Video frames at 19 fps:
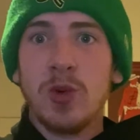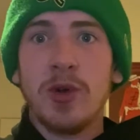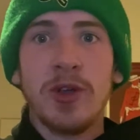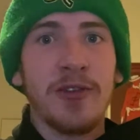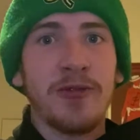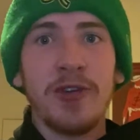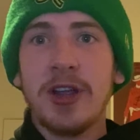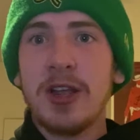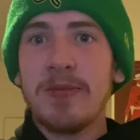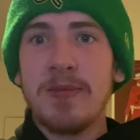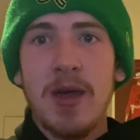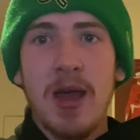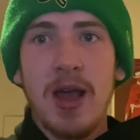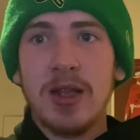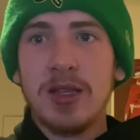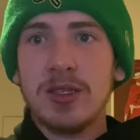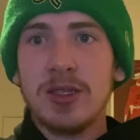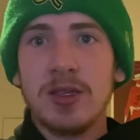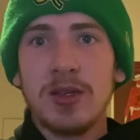Wear your freaking
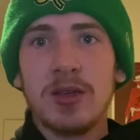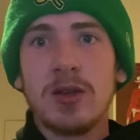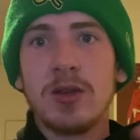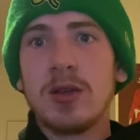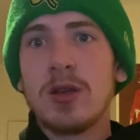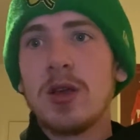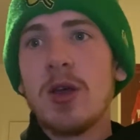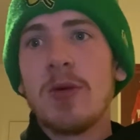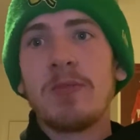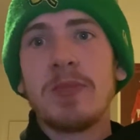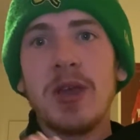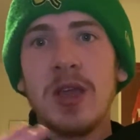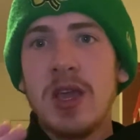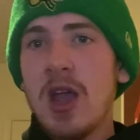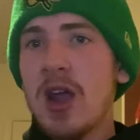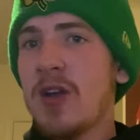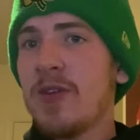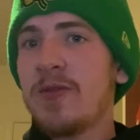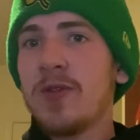mask. Be
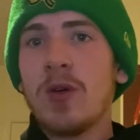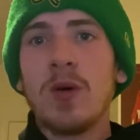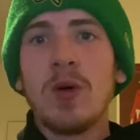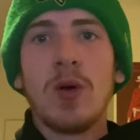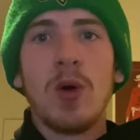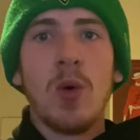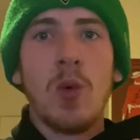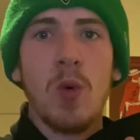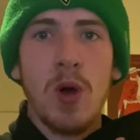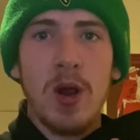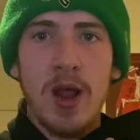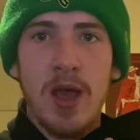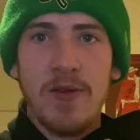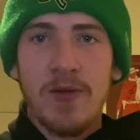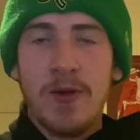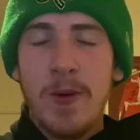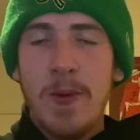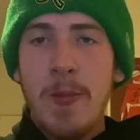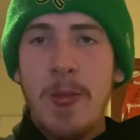careful,
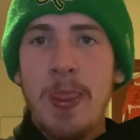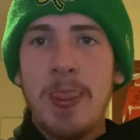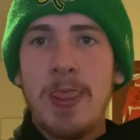whatever.